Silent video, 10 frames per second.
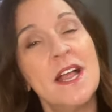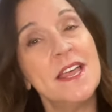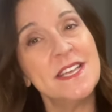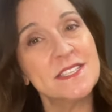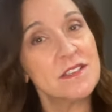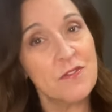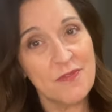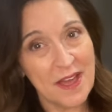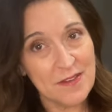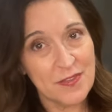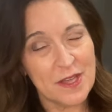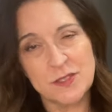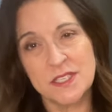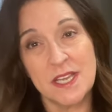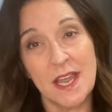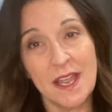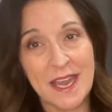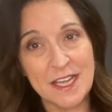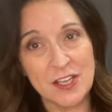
is five thousand eight